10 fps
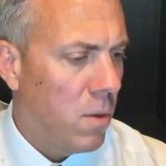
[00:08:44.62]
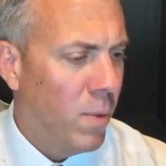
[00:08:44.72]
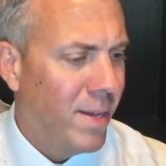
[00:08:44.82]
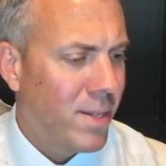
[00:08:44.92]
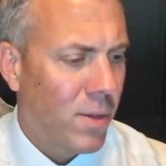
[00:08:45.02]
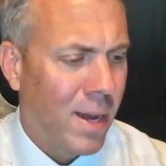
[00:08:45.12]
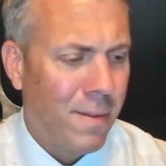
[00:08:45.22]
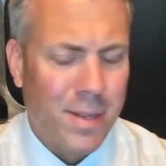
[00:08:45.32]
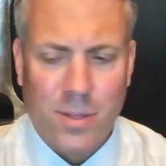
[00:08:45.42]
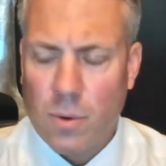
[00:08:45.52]
we still
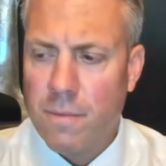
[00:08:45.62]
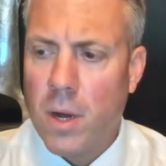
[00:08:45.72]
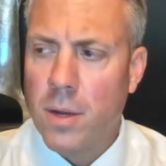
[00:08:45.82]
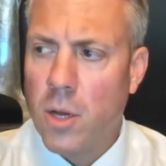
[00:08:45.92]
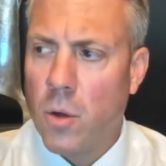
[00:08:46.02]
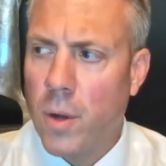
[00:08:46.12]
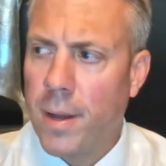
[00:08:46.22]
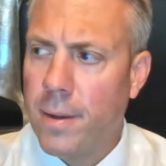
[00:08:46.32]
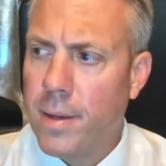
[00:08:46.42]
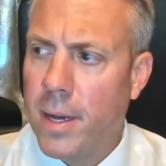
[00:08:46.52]
have this sort of
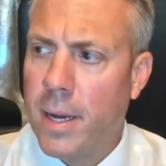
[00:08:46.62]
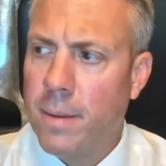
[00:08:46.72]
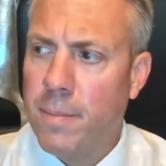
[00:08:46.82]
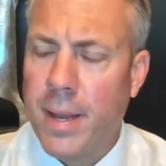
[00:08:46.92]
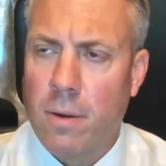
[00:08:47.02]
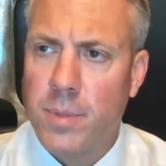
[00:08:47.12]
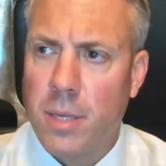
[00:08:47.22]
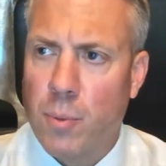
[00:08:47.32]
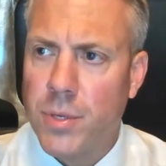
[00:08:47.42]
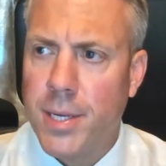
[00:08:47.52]
ongoing uh,
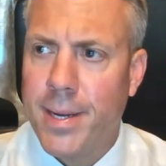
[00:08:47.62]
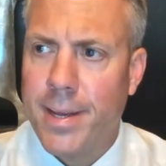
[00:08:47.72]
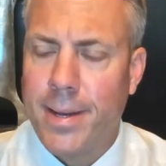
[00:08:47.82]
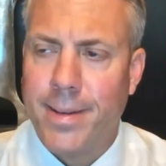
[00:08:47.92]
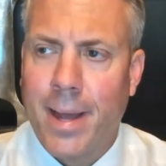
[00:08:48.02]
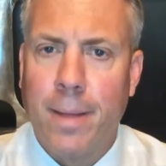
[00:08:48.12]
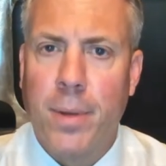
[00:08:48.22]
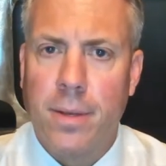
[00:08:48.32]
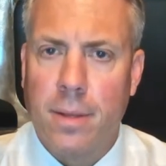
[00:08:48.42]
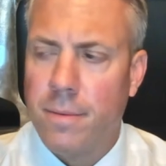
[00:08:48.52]
bankruptcy proceeding and
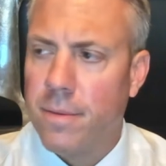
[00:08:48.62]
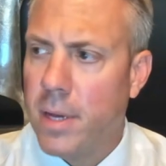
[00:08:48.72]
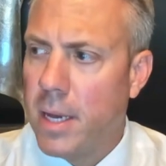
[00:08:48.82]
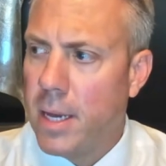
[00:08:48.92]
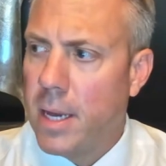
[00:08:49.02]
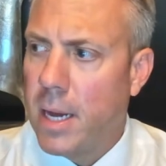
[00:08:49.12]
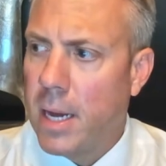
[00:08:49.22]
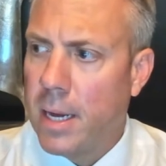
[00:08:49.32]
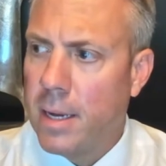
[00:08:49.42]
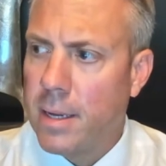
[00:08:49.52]
indictment of
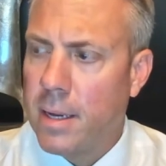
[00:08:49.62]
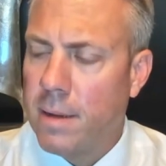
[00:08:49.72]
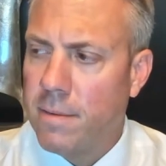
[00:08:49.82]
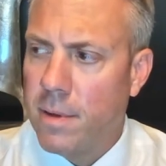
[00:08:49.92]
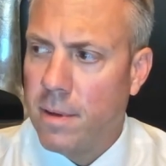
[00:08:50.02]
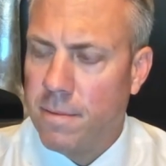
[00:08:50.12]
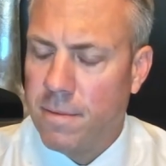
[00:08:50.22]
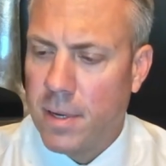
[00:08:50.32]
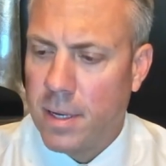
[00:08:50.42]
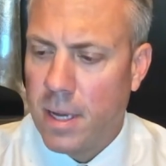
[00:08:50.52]
uh, of,
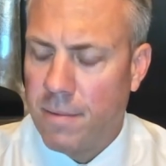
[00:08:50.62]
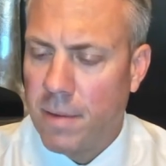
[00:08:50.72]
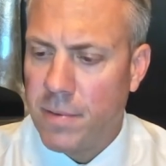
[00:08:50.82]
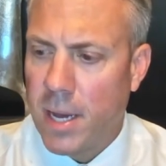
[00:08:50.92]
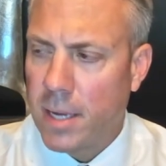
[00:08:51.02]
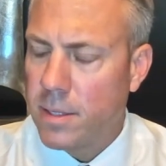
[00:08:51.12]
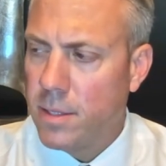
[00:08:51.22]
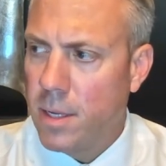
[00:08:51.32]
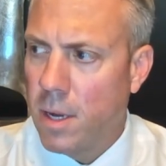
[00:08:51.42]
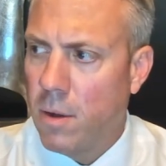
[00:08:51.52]
of, uh, of
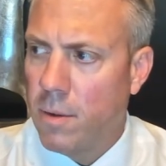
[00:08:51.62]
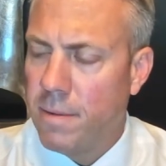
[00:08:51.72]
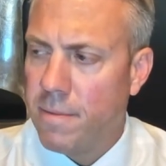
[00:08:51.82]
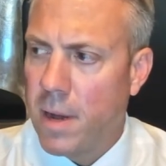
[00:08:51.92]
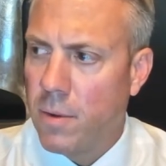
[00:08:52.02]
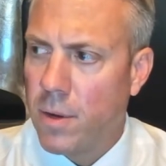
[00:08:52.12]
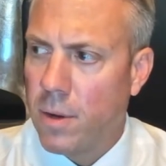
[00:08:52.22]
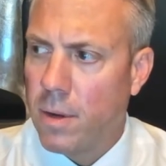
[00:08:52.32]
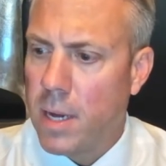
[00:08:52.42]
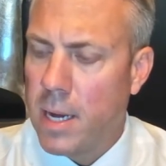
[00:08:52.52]
FTX's CEO and
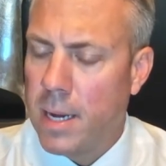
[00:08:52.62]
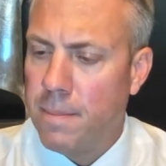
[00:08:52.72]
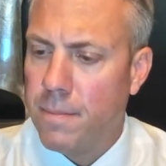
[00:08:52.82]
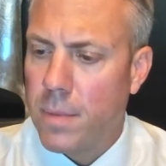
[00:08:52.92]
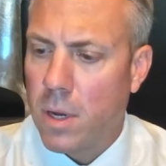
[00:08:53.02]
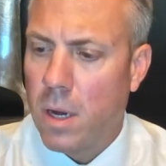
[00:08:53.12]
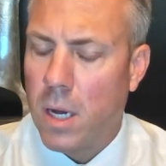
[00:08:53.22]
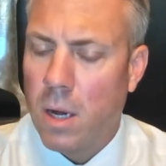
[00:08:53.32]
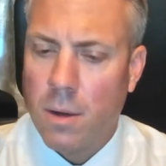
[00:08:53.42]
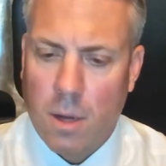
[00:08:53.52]
founder um, uh,
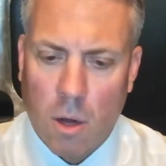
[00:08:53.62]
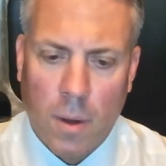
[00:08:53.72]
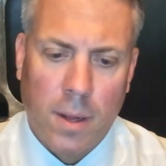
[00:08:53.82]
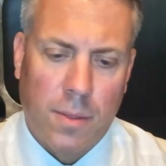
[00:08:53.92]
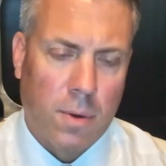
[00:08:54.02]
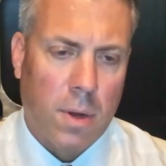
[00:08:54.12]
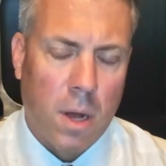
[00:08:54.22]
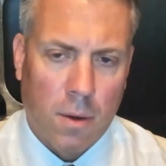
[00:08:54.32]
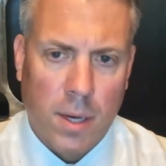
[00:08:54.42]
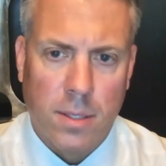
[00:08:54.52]
ongoing through
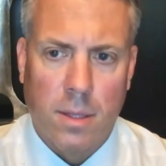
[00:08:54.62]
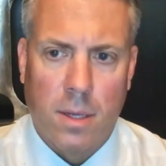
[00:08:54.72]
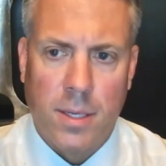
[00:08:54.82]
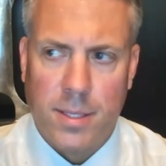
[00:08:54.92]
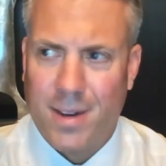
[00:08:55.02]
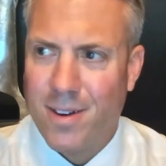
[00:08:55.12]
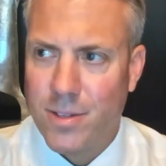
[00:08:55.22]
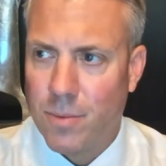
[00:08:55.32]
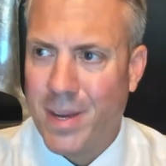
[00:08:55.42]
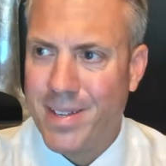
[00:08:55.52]
Congress, and that these
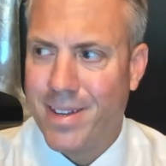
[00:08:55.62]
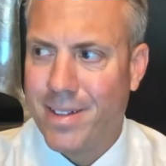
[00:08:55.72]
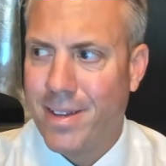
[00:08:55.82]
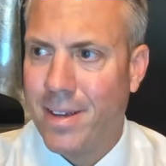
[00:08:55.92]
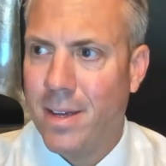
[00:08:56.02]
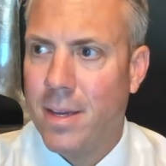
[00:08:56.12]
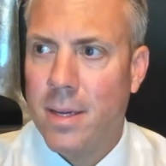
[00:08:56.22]
hearings are basically